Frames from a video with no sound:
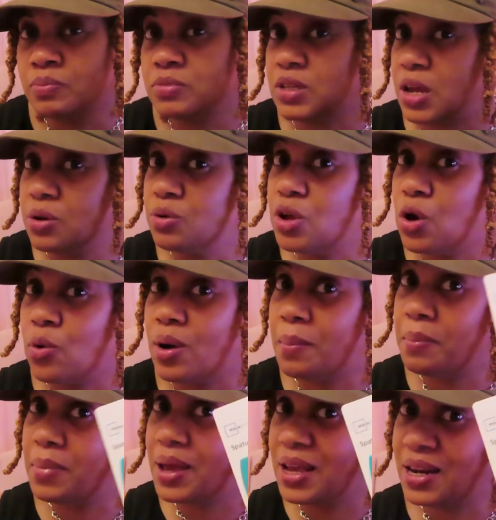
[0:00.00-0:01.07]
So I don't know, I
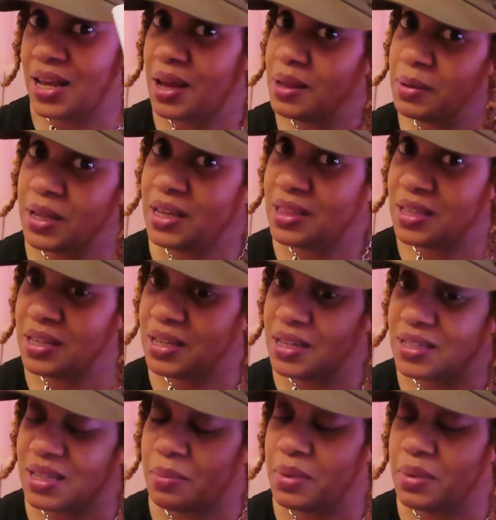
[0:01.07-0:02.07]
may not need these.